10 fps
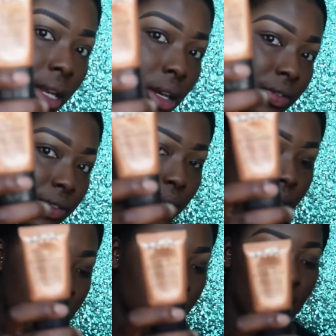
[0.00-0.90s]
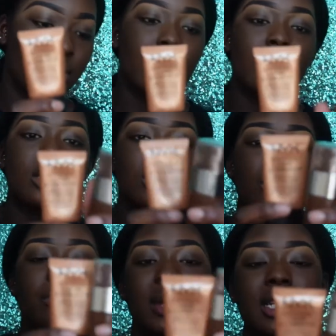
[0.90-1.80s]
enough for you to see.
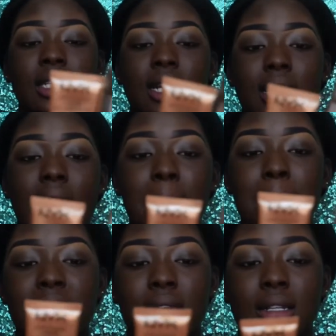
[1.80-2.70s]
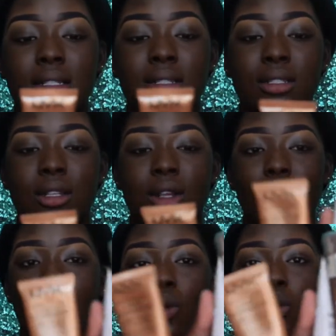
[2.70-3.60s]
So basically I mix
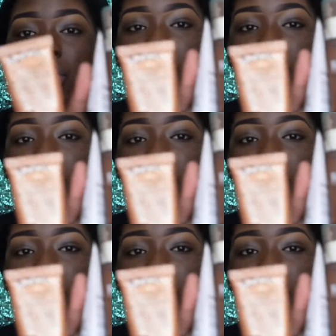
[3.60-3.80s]
all